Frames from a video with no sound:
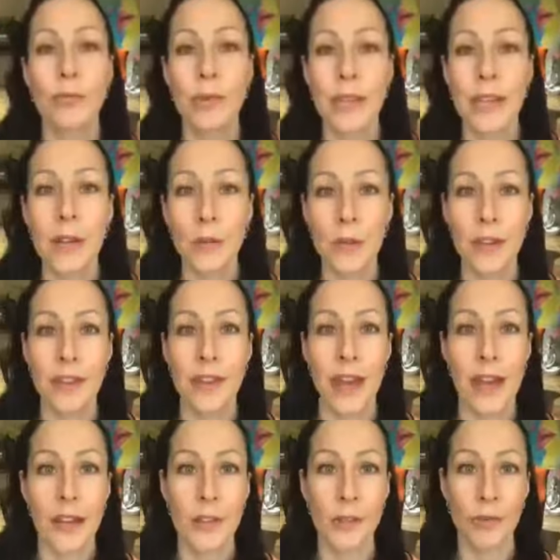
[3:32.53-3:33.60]
be with
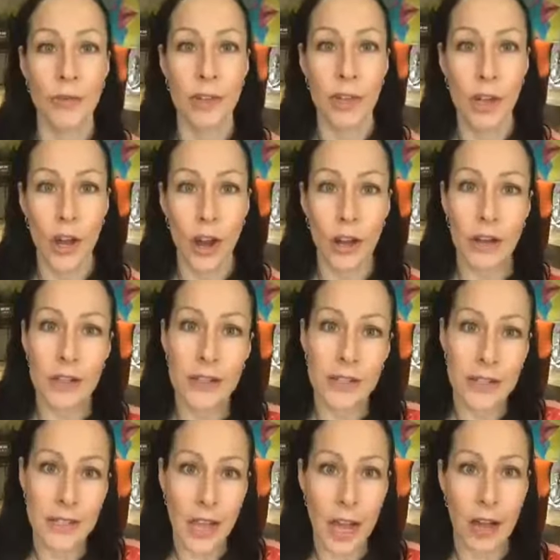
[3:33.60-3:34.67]
us
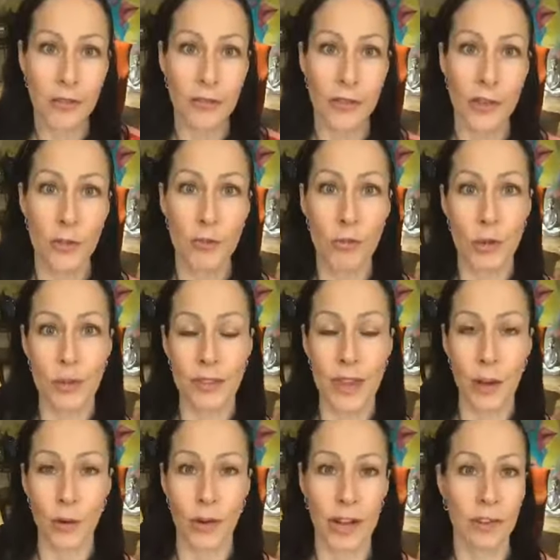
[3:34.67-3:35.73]
regardless of the mood
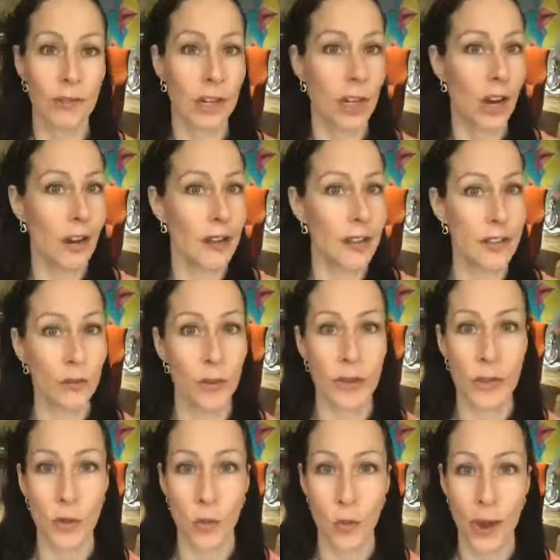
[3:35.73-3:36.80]
that we're in, regardless of
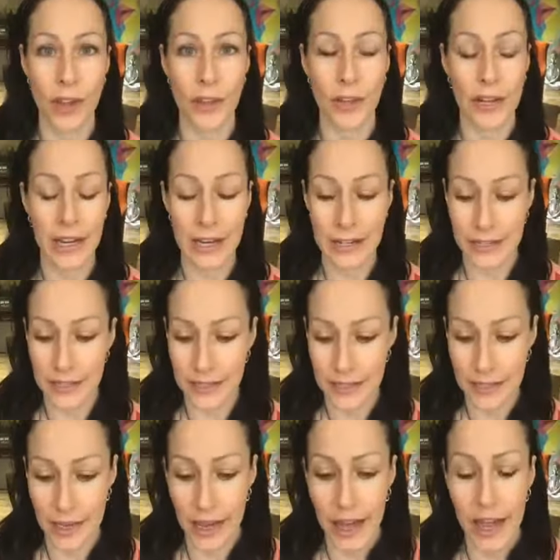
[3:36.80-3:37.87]
what the weather
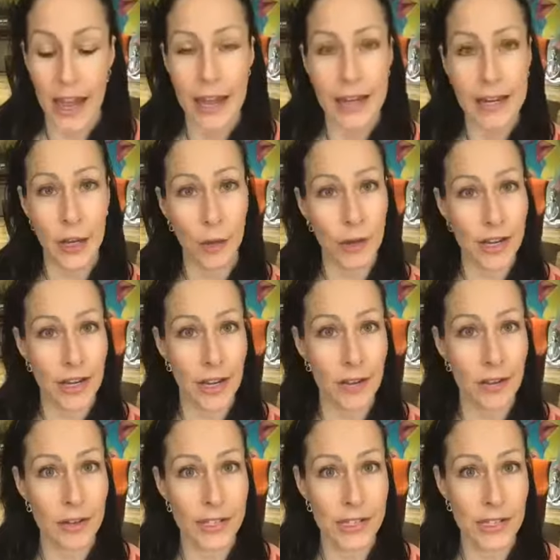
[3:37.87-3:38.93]
is. Now,
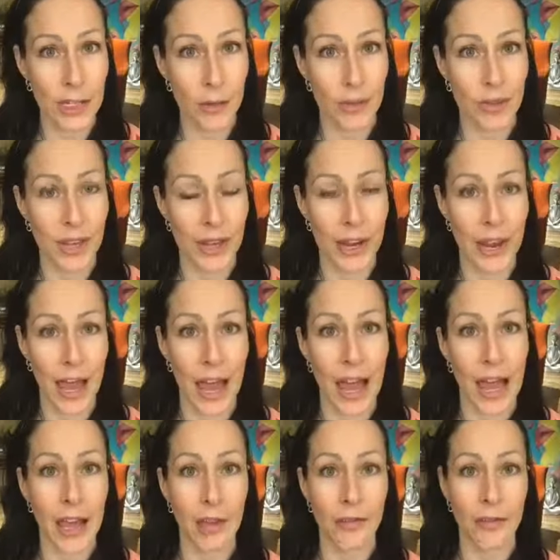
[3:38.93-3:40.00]
another tip that I
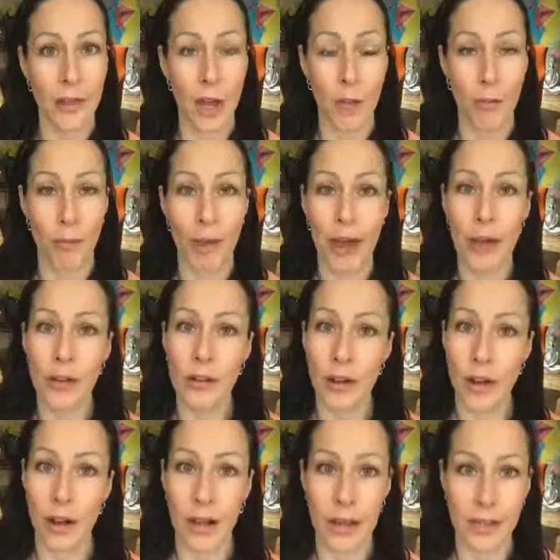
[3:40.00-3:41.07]
have about
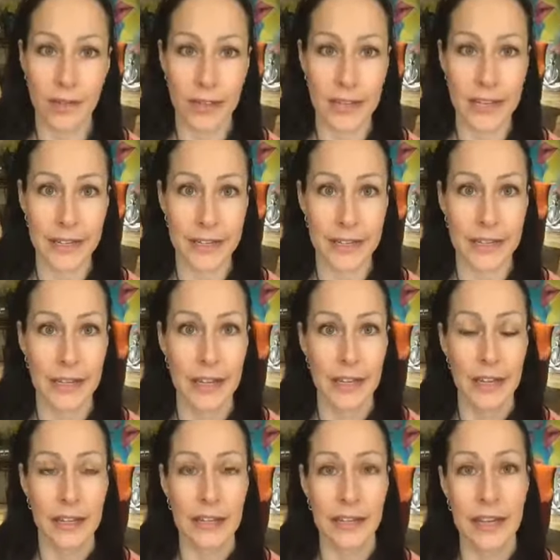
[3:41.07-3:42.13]
all of this,
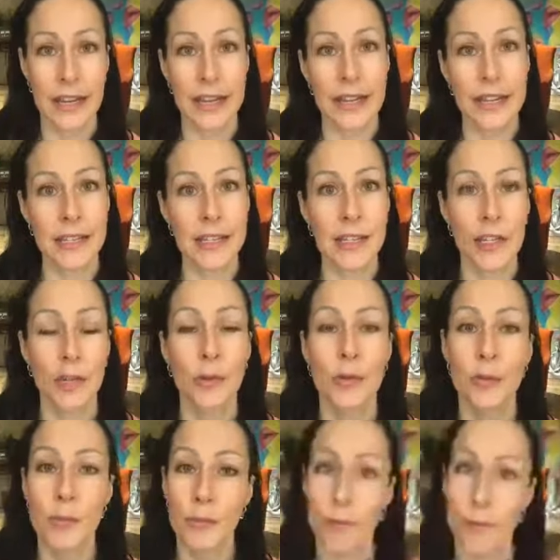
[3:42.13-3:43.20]
ladies,
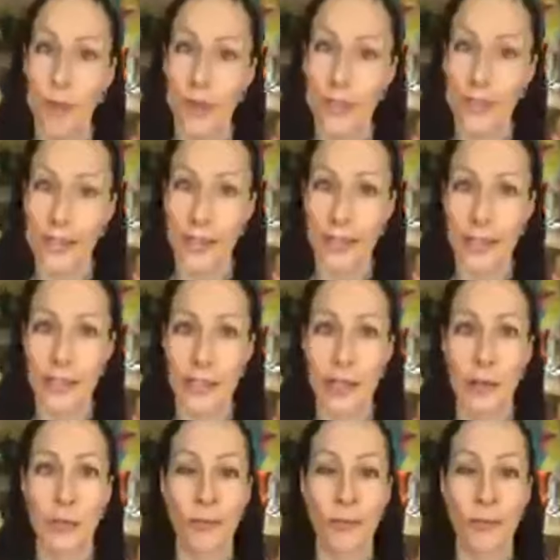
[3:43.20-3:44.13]
meditate.